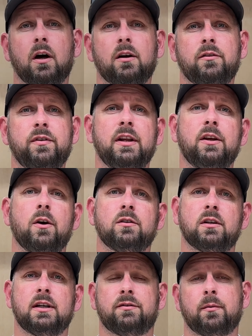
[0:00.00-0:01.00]
of videos
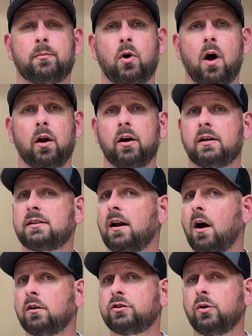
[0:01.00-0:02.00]
on different products and
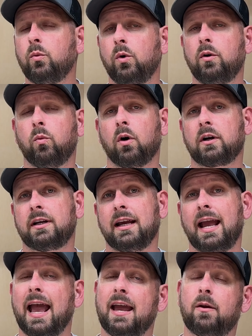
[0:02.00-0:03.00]
also
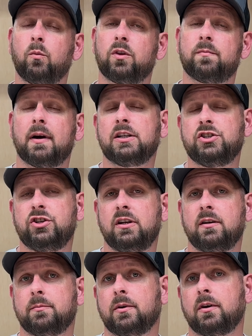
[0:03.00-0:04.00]
woodworking and with my
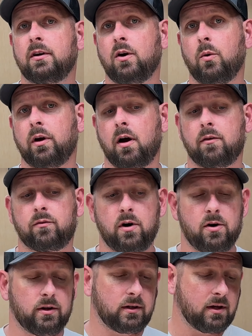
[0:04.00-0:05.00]
Jeep going
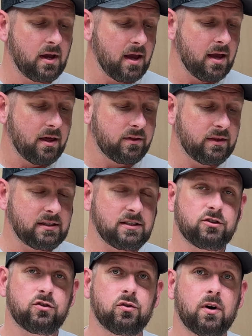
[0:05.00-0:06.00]
off-roading. This
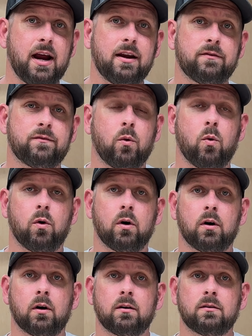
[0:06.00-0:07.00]
is great
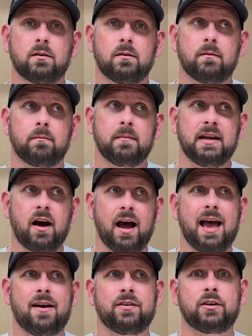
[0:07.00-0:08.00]
for me
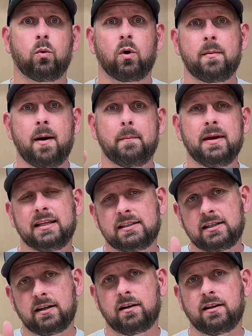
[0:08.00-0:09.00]
not having to worry about being
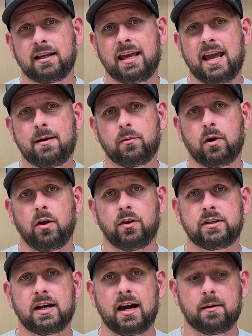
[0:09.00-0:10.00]
centered in the camera all
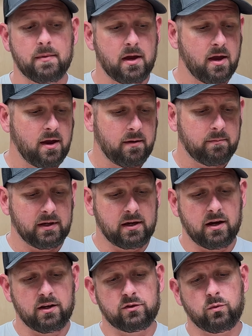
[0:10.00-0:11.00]
the time,
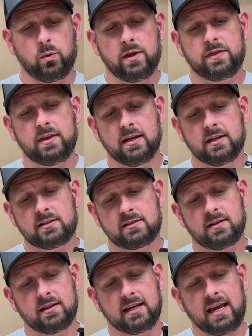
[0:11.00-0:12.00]
because with
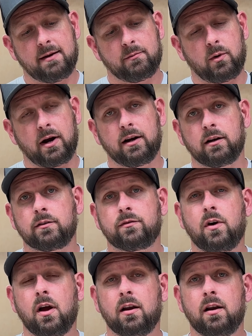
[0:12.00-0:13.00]
this, the camera right here on the
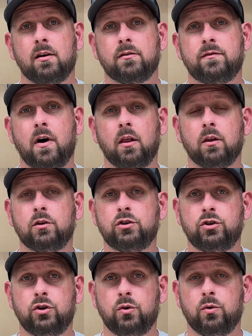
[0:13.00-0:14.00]
front
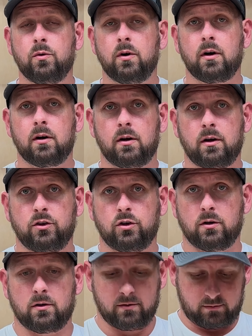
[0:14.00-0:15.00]
follows you,
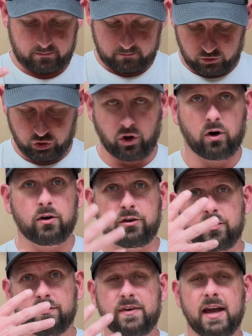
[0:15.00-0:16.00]
your shirt,
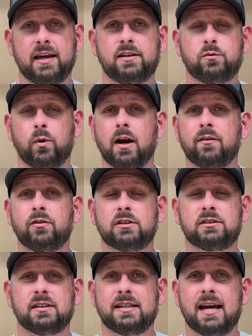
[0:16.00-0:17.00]
your face, whatever
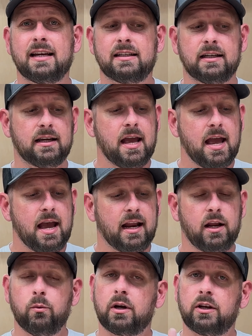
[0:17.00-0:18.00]
it's detecting,
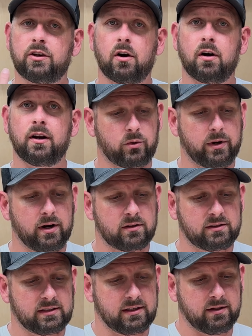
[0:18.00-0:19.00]
and it will turn in a
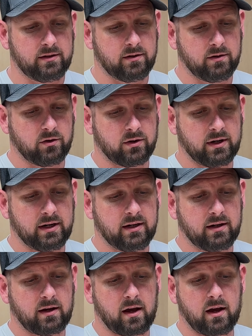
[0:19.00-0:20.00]

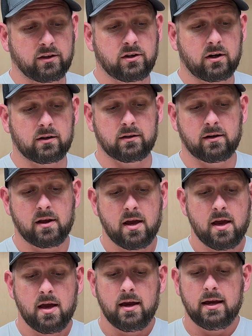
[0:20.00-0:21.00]
360-degree turn.
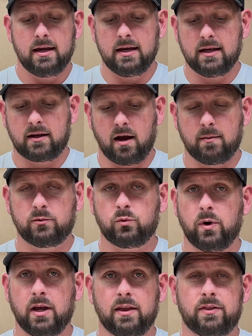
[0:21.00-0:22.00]
It comes
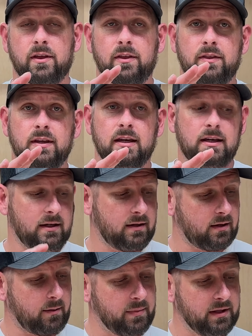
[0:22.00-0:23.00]
with
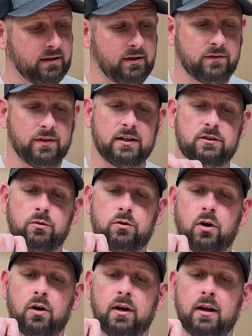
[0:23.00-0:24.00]
the ability for this to
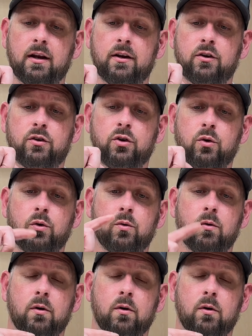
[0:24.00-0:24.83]
turn into